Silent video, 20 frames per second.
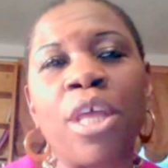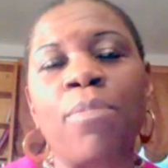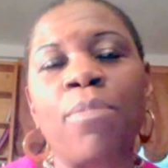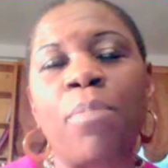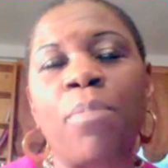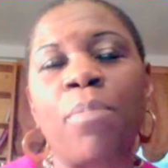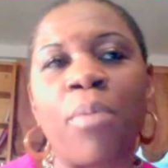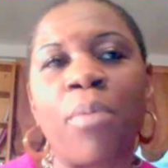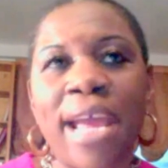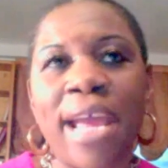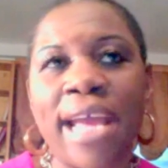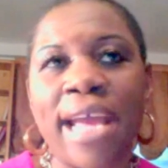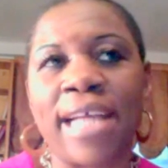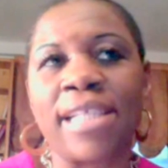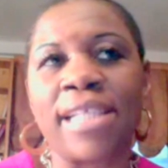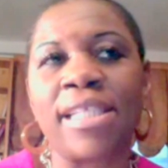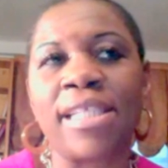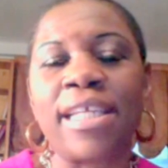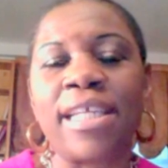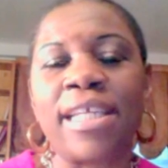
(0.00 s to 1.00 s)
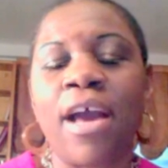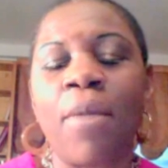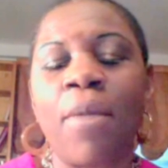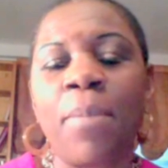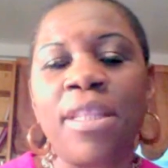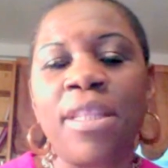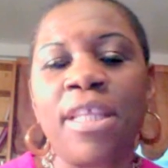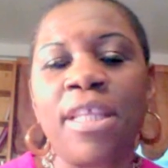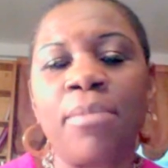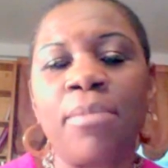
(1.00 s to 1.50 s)
brands in
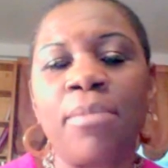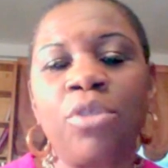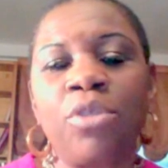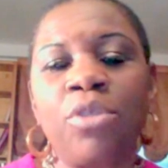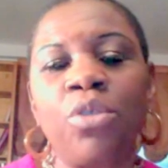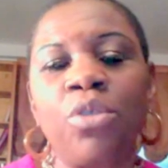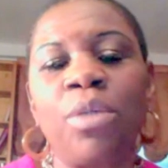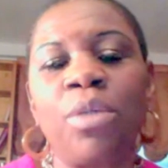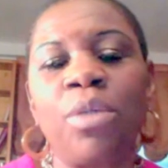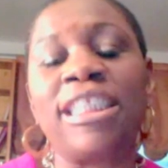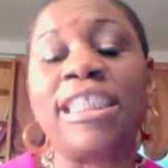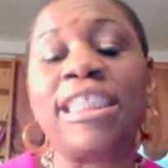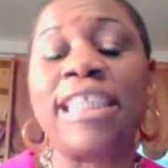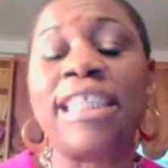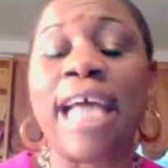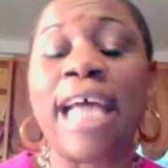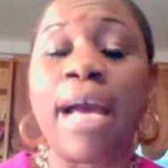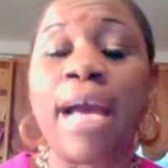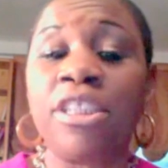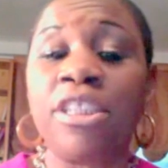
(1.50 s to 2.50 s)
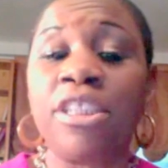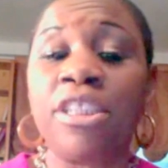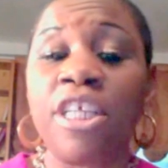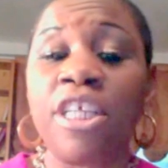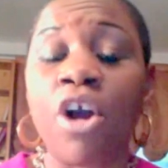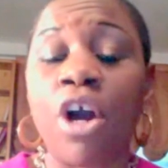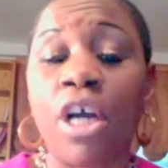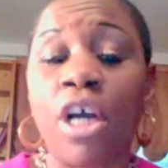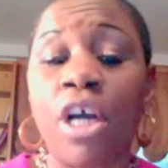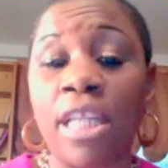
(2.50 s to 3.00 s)
helping them to establish their
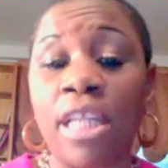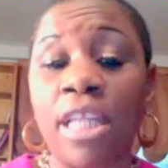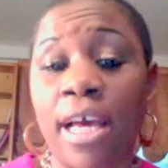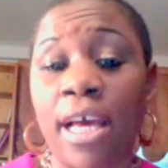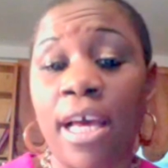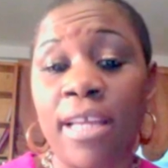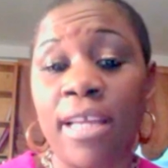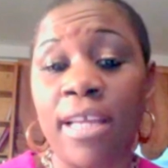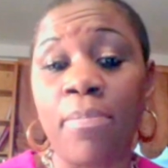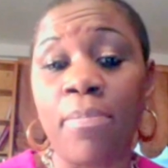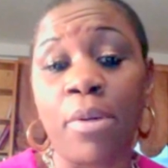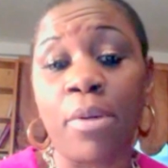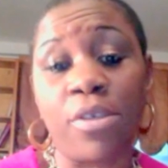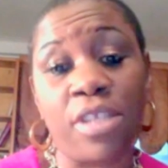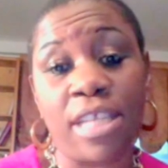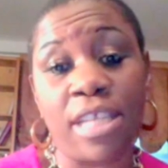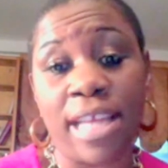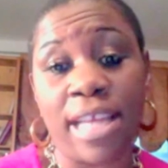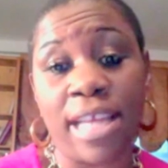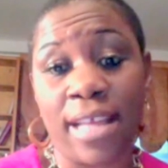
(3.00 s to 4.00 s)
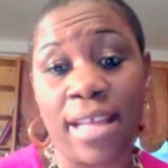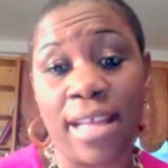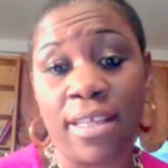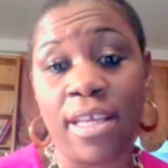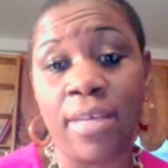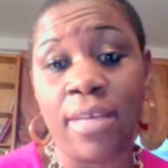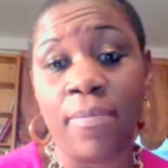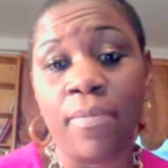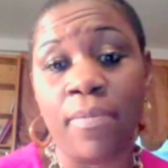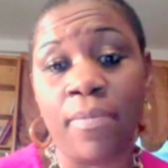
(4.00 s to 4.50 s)
online
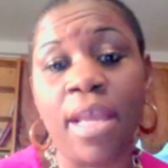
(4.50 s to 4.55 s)
personality.